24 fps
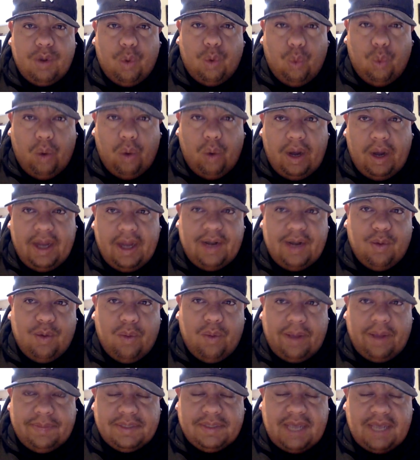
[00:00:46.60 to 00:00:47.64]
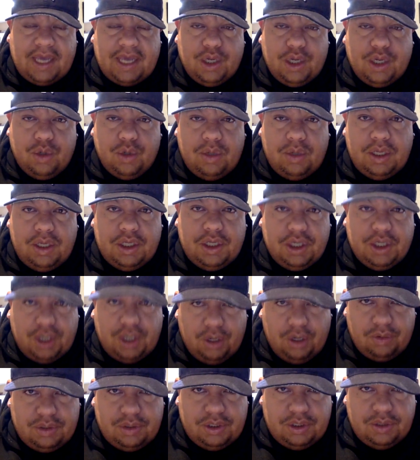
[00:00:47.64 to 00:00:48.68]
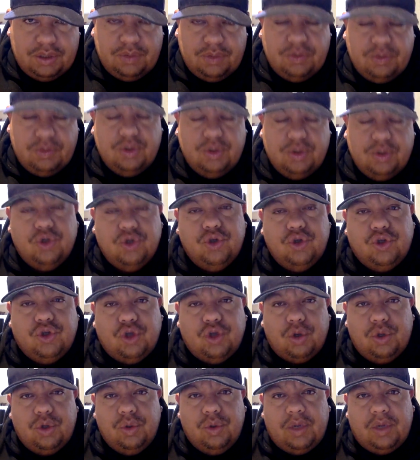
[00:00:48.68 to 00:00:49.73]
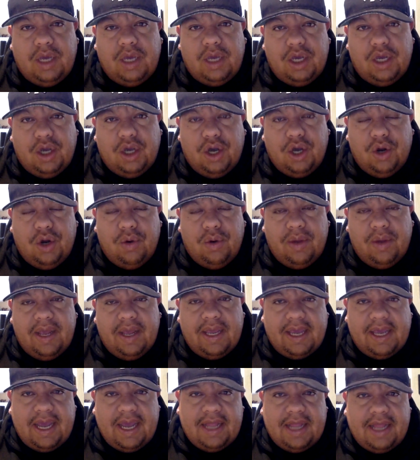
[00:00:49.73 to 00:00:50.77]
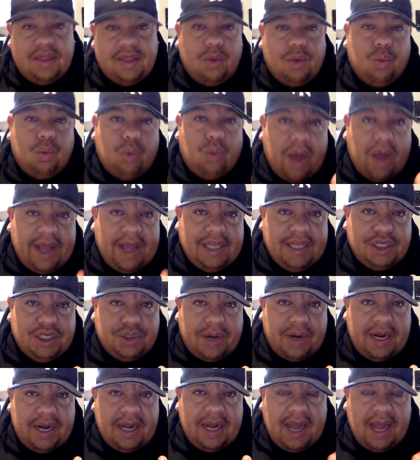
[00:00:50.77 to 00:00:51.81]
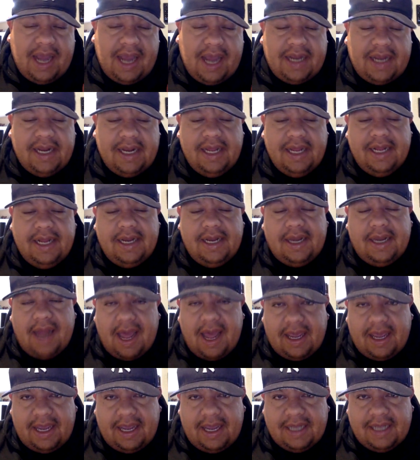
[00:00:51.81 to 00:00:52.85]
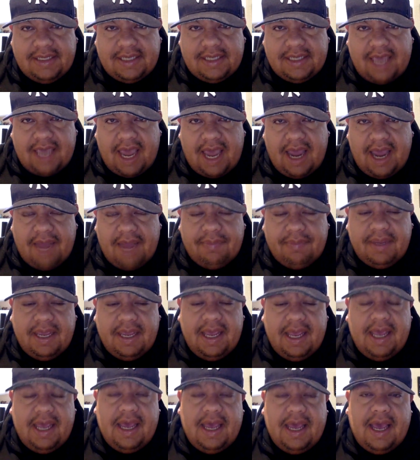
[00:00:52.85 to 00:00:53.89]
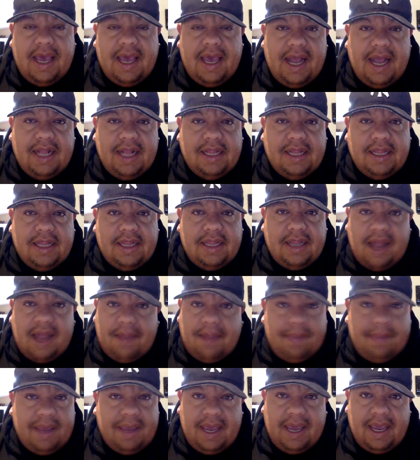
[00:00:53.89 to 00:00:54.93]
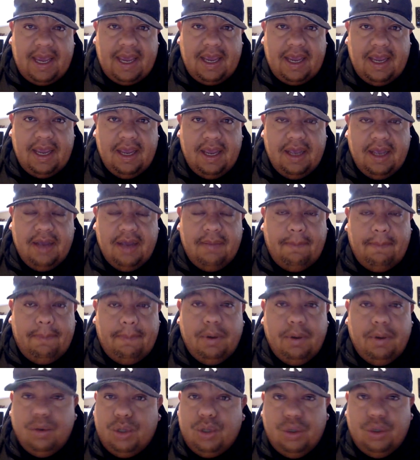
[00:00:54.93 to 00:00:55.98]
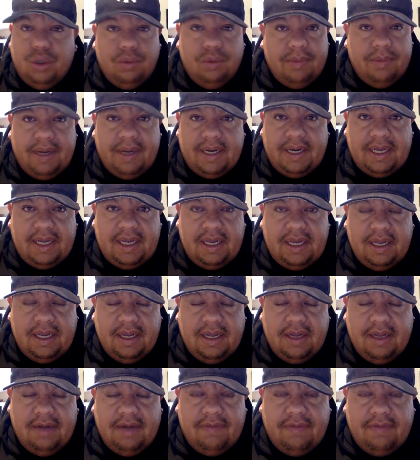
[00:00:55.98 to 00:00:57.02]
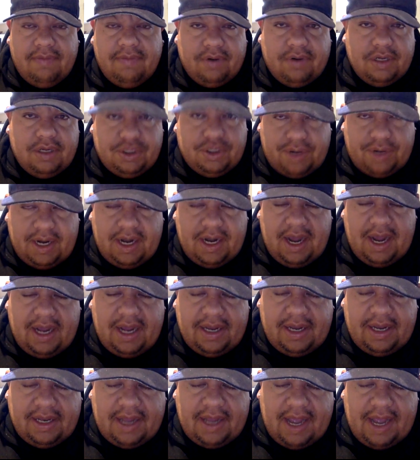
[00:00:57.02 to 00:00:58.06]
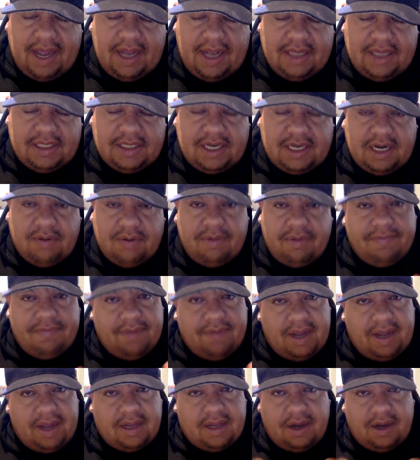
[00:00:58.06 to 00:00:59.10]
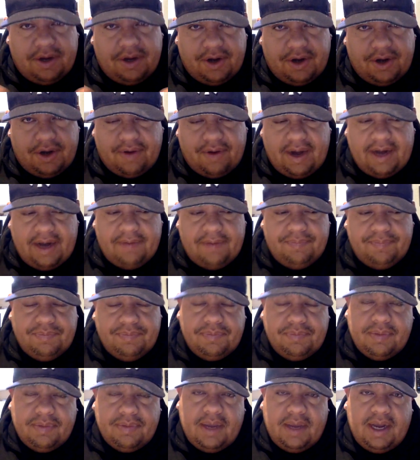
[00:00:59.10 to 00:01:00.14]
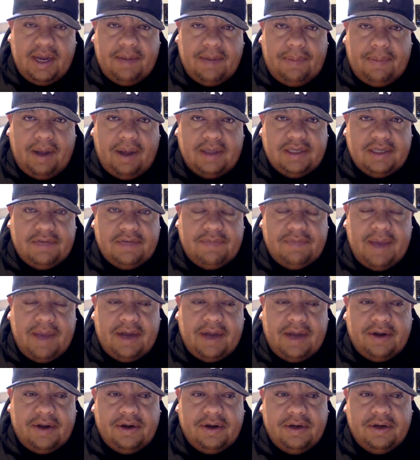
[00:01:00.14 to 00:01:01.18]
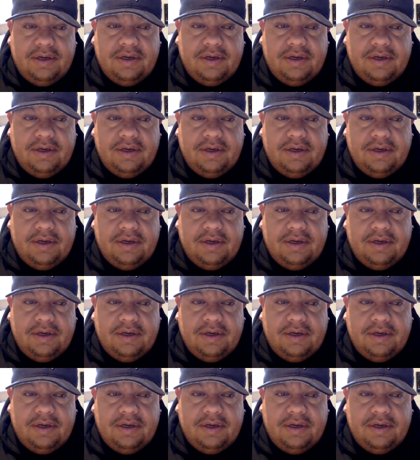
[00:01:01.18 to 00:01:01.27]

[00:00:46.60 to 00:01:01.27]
what website you need to go to so you can go and get the right trade line, not get scammed, and not pay buku money for a trade line that's going to reflect on your credit in a positive manner.